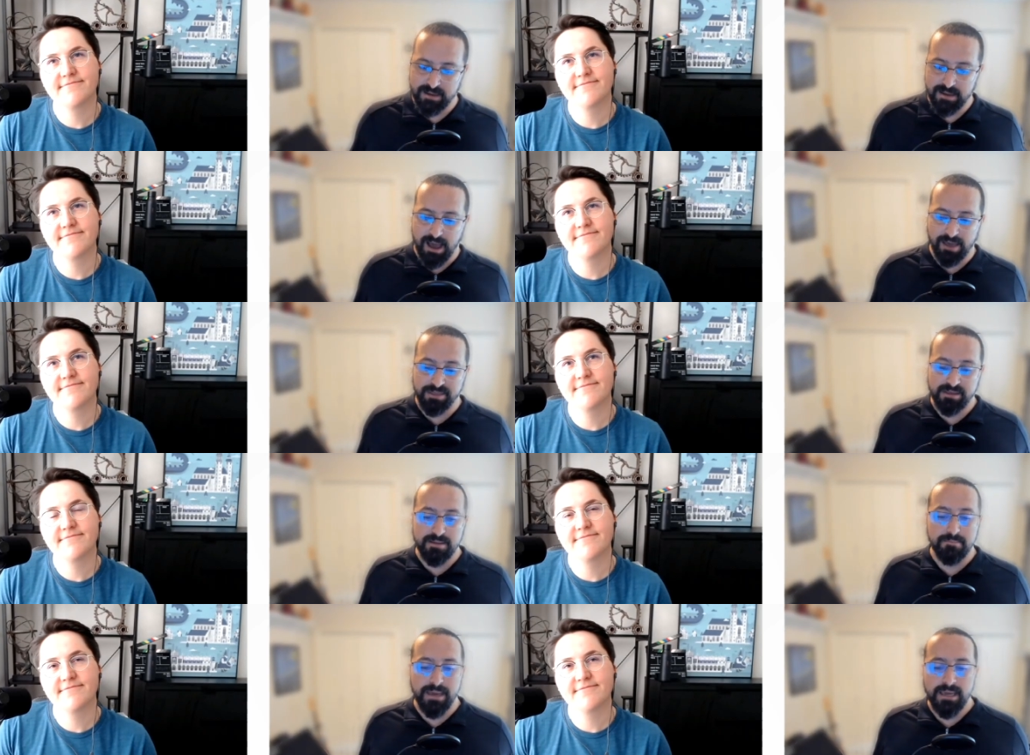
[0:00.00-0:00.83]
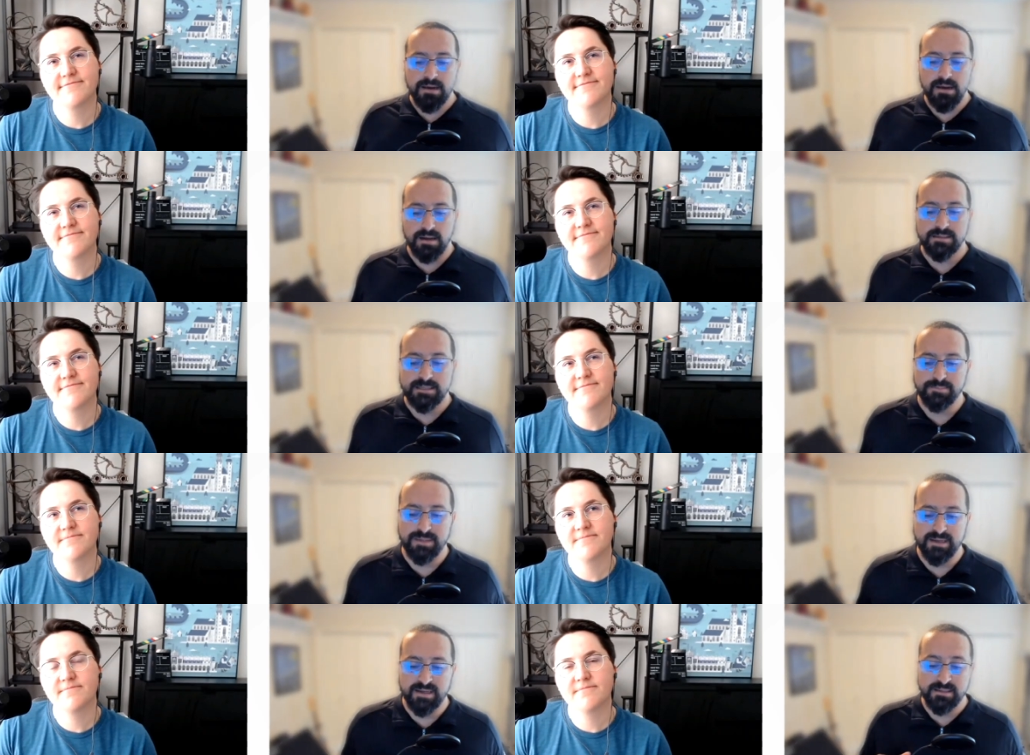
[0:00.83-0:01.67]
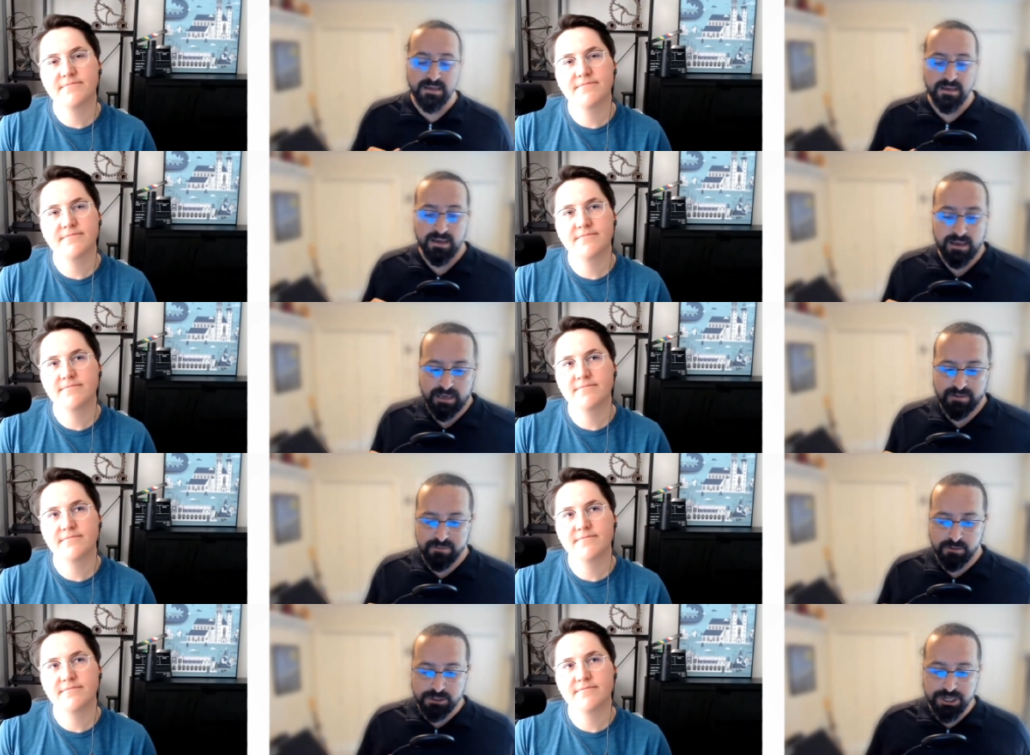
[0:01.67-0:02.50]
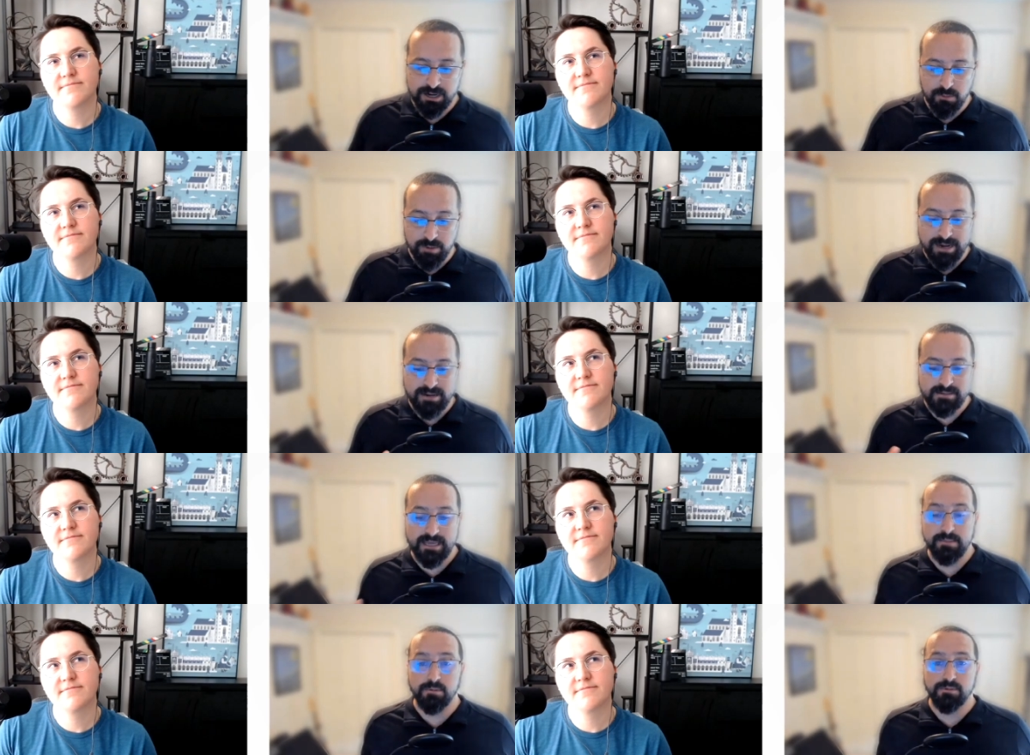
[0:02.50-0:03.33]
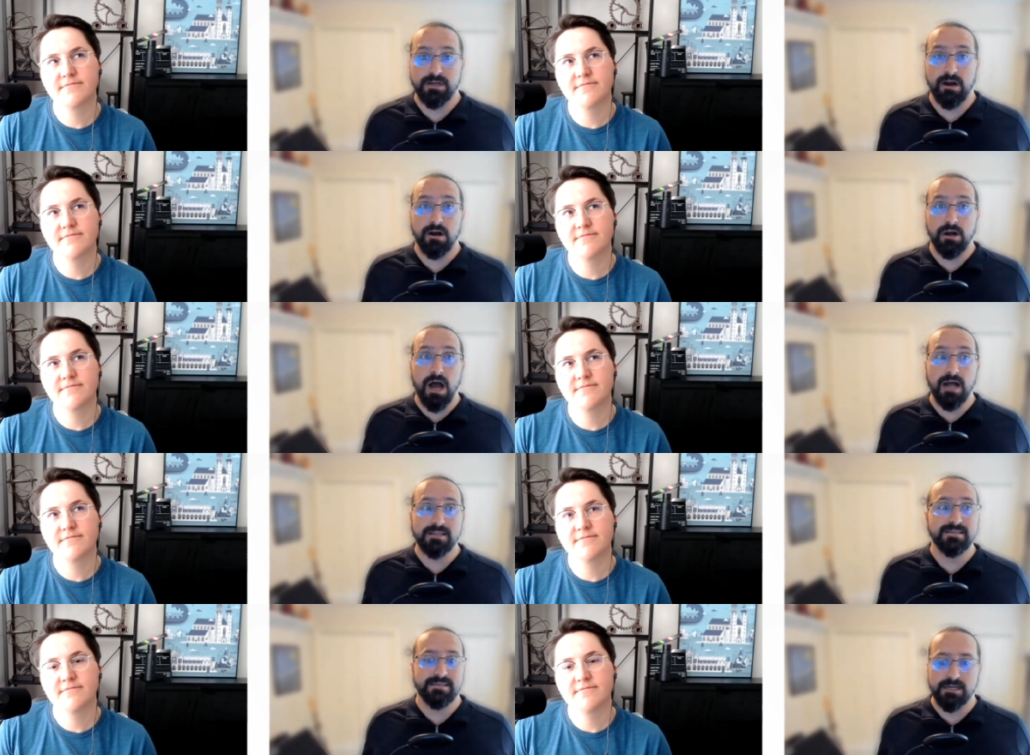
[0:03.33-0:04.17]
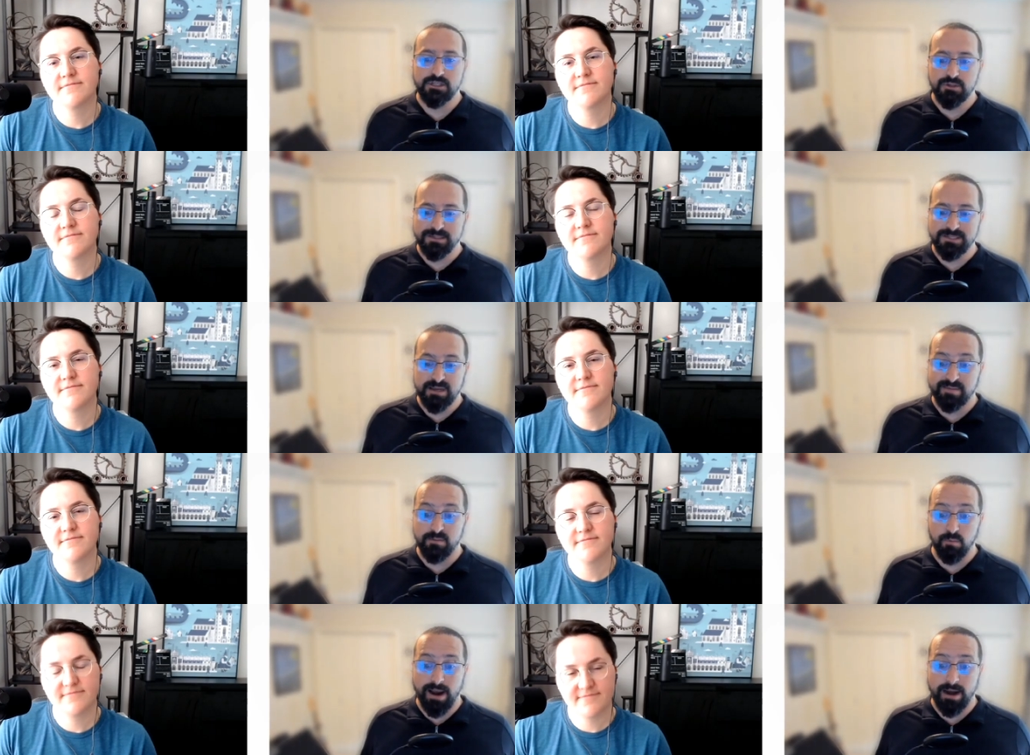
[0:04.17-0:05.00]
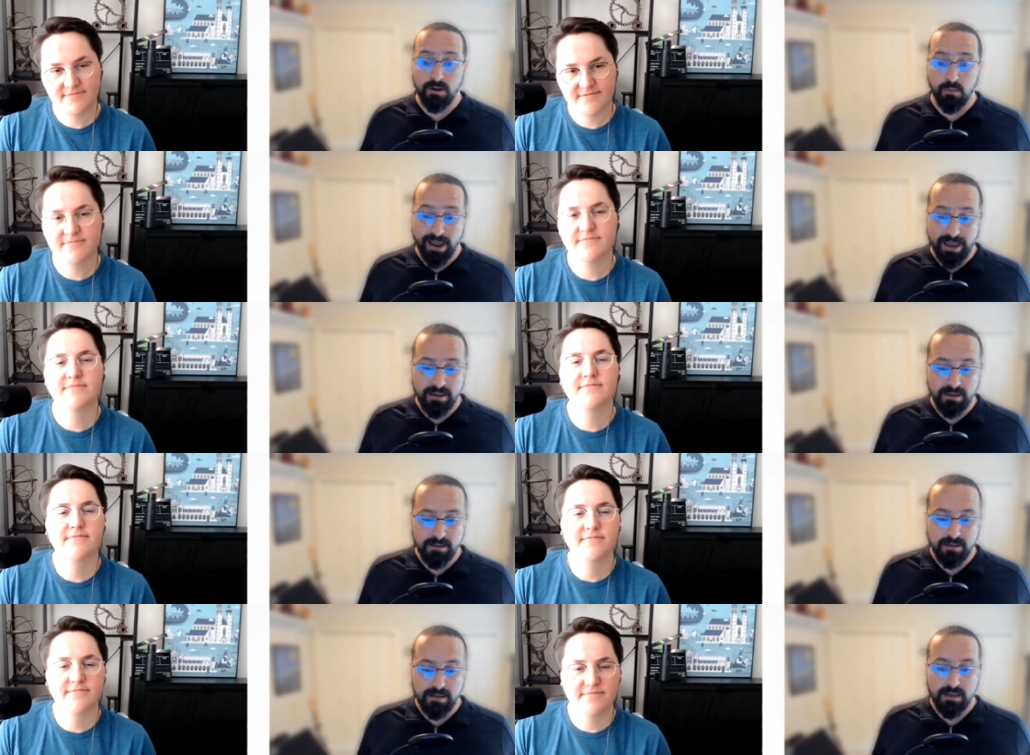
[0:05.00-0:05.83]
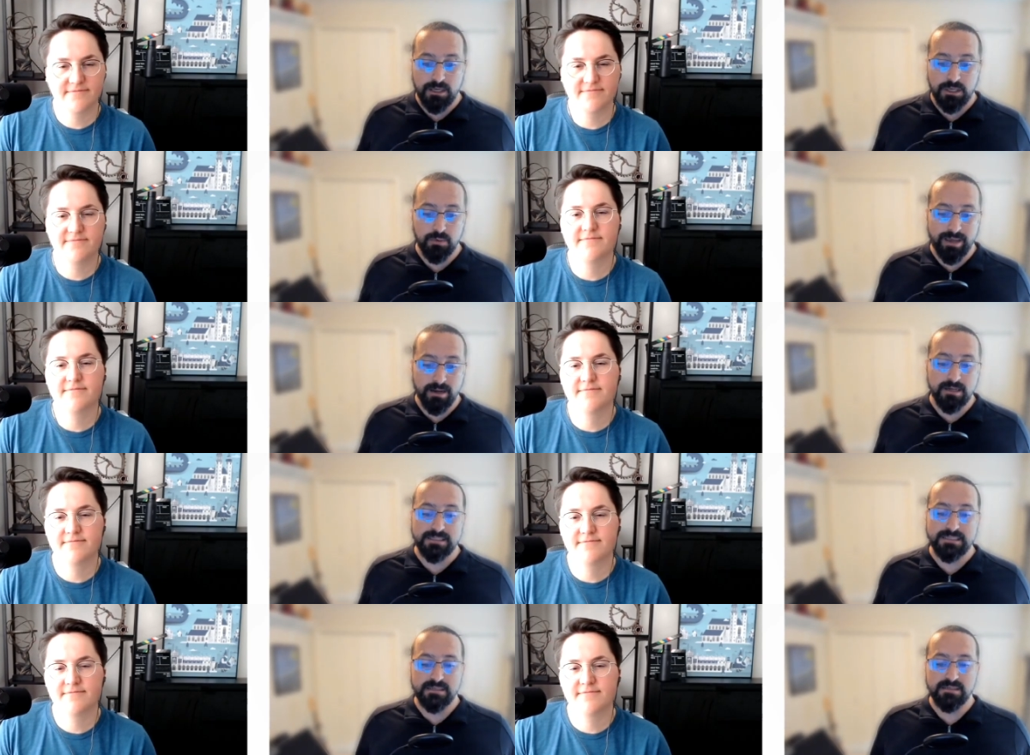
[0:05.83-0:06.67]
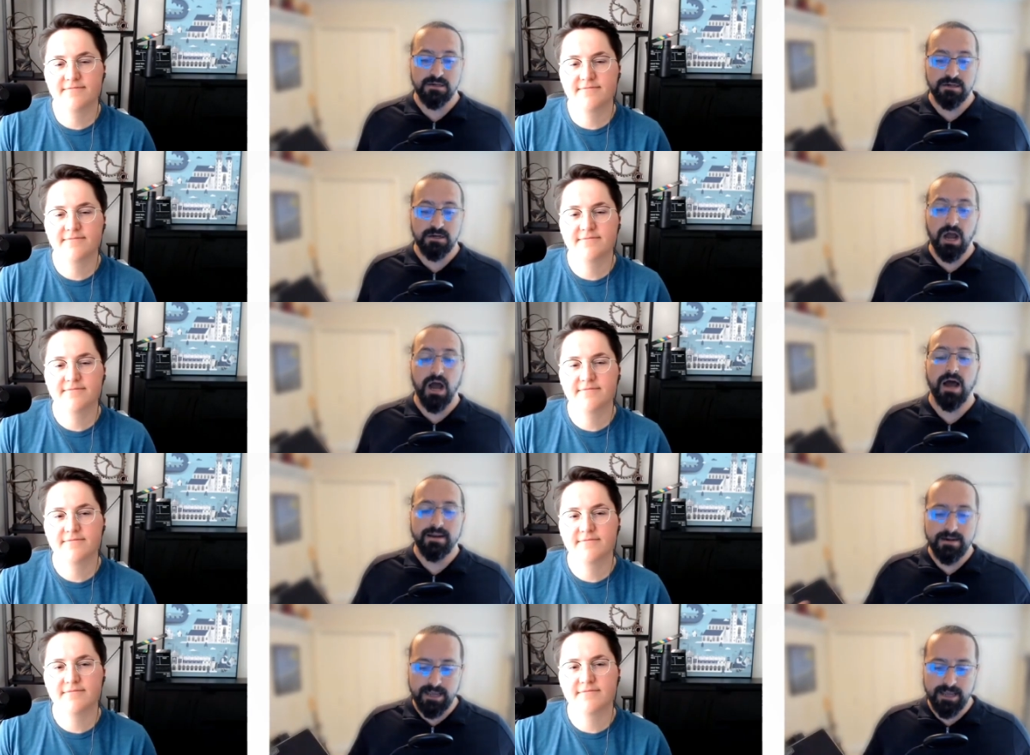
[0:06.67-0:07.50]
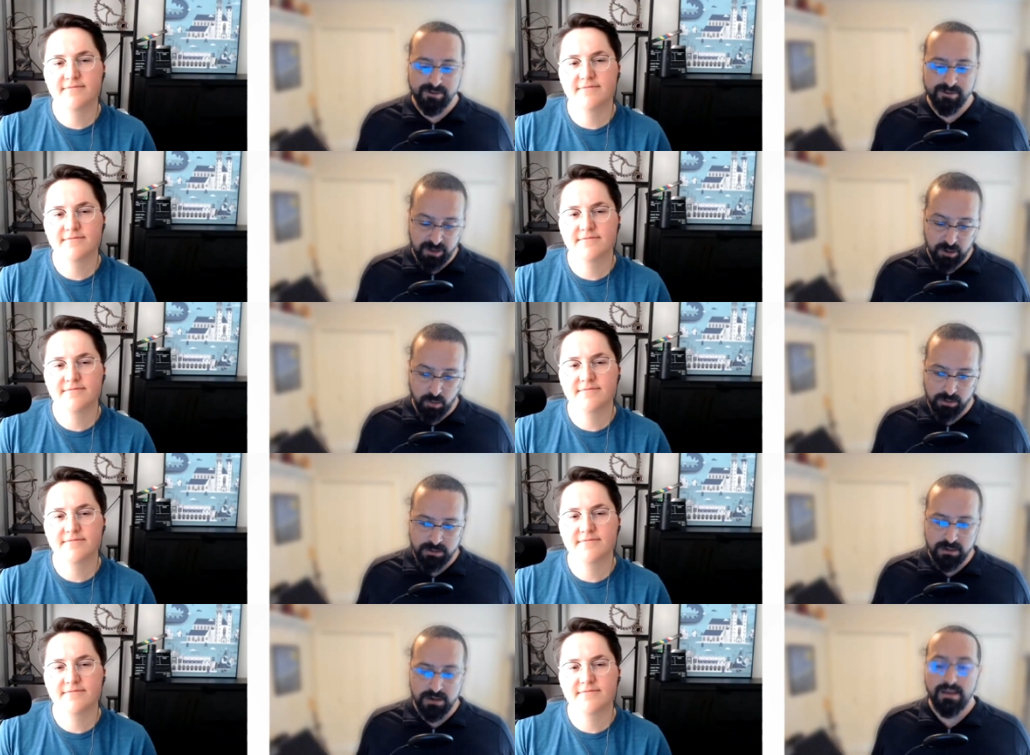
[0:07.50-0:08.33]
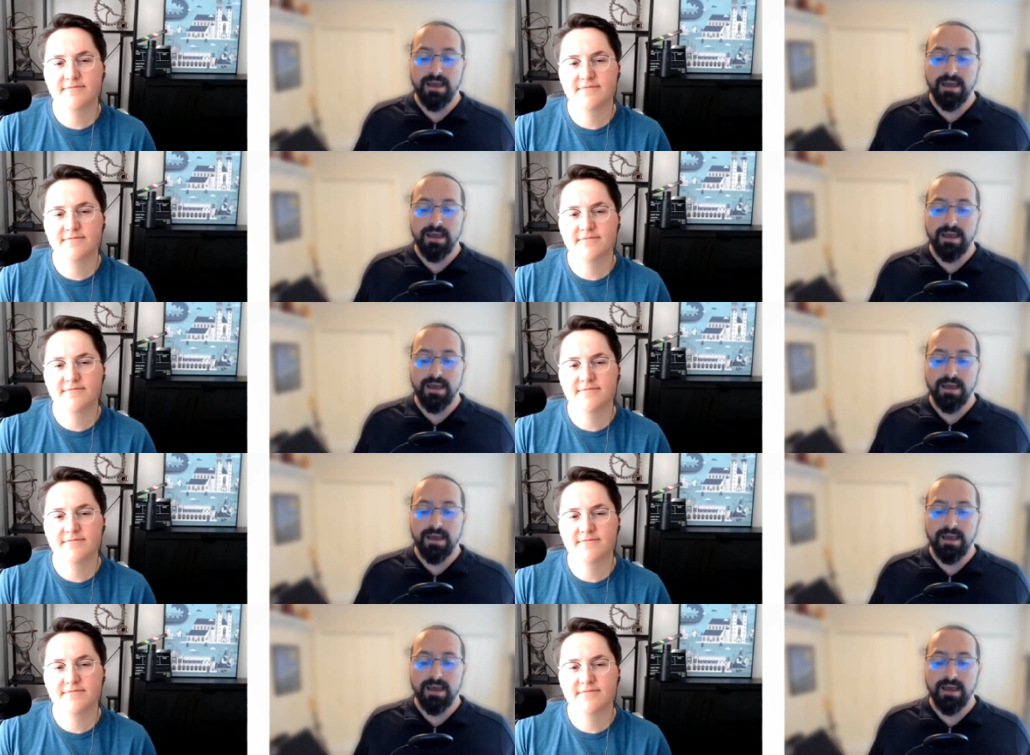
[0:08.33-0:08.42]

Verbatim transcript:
Speaker 1: I think the main concept is if you're generating tables that are not designed to be served right away, you can consider not enabling V-order,